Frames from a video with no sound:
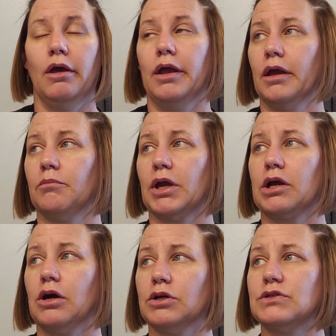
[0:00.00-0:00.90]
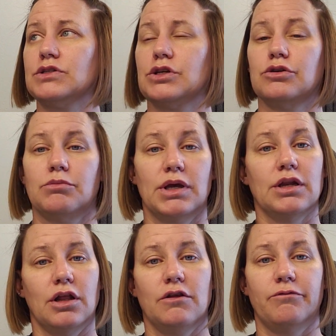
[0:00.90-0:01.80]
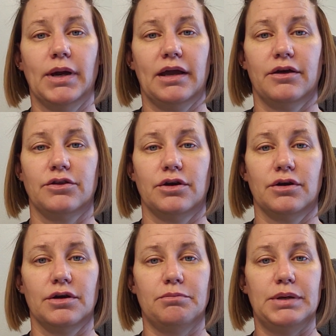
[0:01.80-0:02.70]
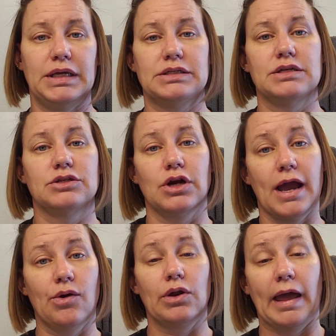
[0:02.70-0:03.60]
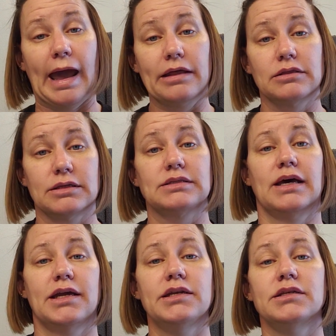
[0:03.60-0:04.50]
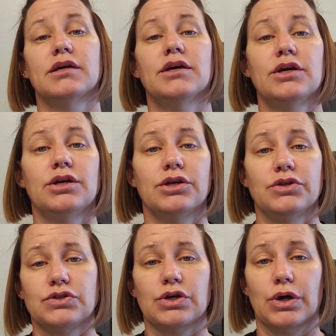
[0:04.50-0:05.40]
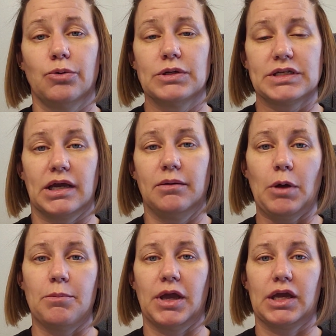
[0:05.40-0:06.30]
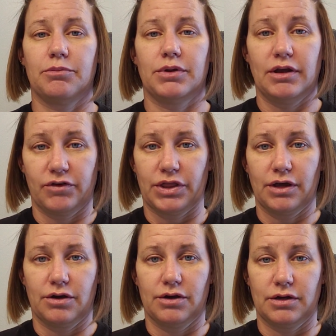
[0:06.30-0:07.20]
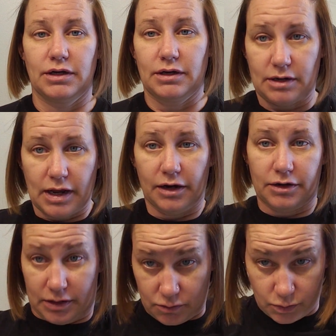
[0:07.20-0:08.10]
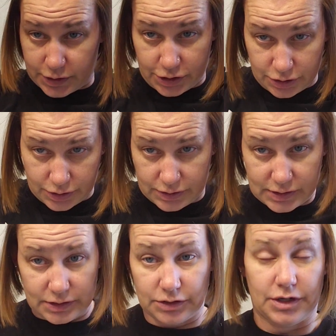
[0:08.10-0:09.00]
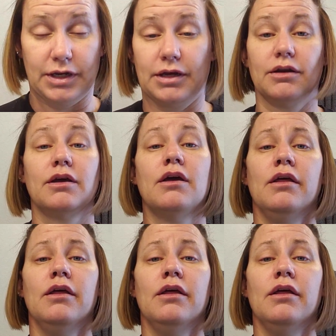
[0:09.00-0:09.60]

and my costume and all of my other pieces are out at the site. So once I get my makeup and everything on and hair done, which you can see it's already done,